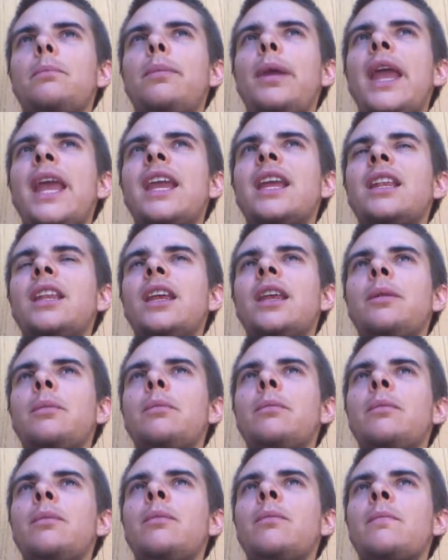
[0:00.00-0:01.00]
pain
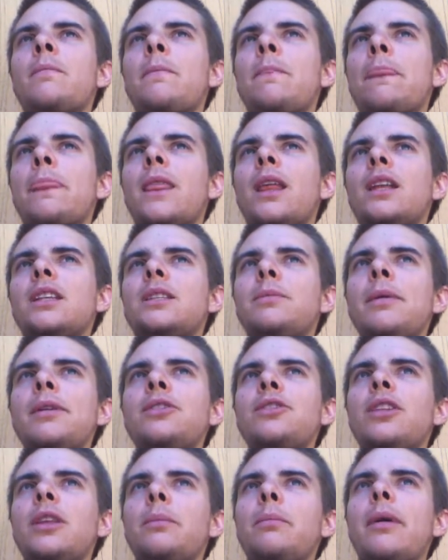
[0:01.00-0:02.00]
in
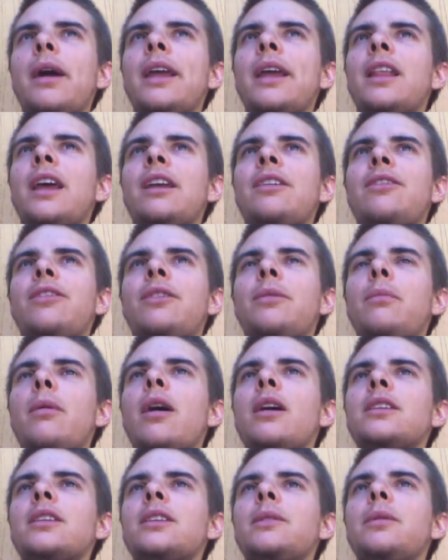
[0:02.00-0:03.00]
especially my life, and
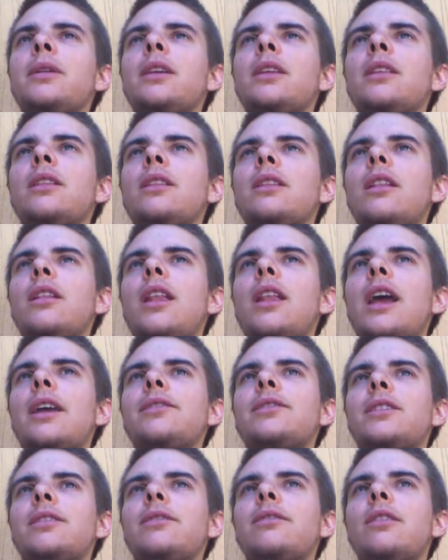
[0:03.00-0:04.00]
possibly the
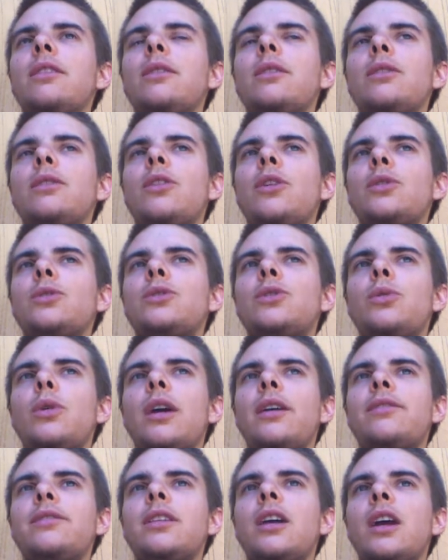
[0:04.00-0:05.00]
lives of those who
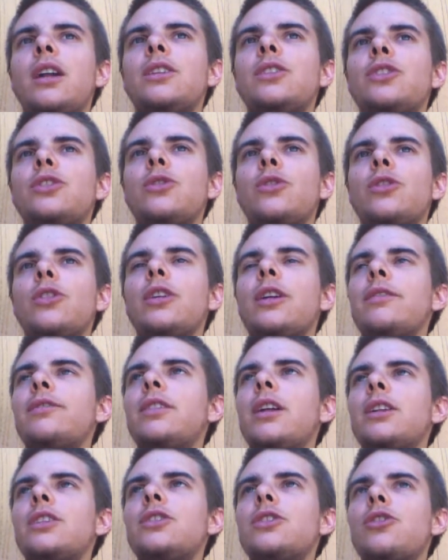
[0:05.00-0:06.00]
I've touched or have
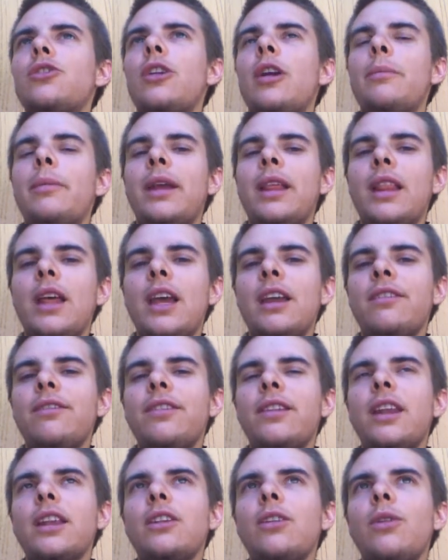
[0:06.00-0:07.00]
touched throughout my
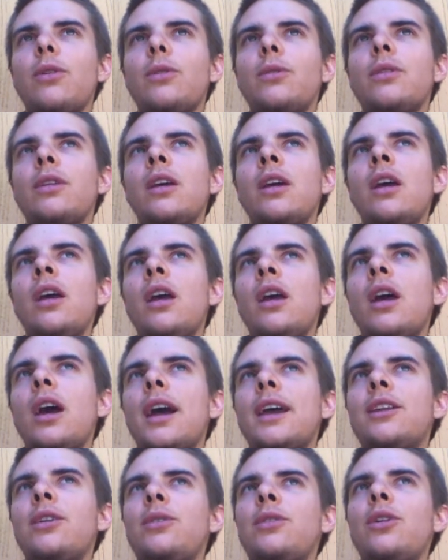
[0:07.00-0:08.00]
life. And I don't
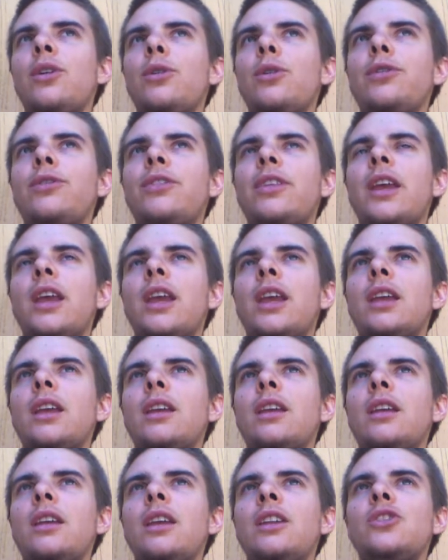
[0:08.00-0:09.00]
know if
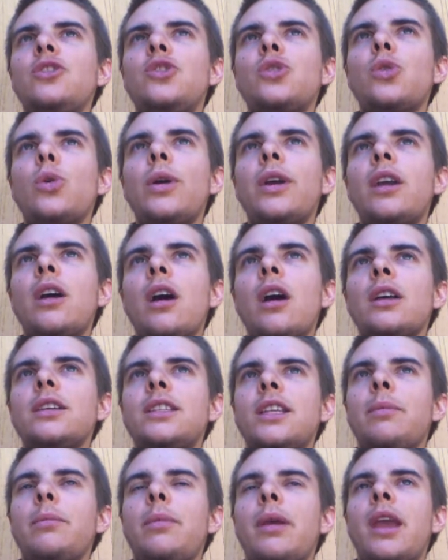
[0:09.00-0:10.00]
they enjoy
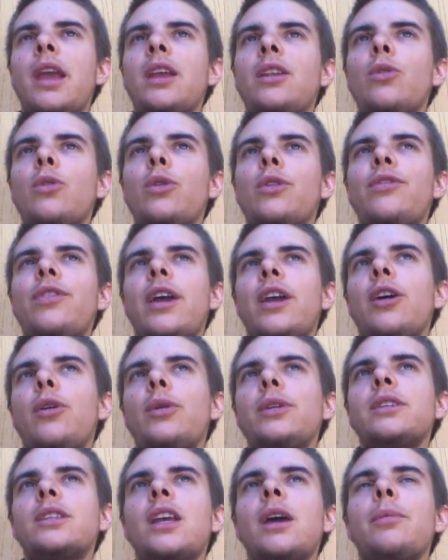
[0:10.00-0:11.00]
causing pain, or if I
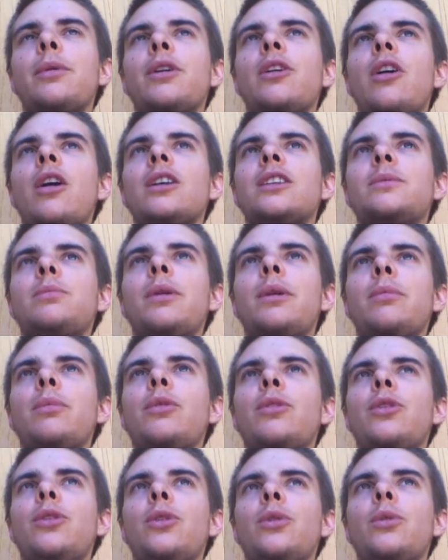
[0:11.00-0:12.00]
always come across
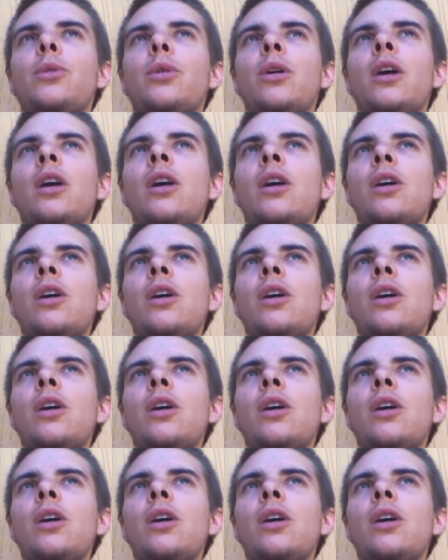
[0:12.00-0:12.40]
people who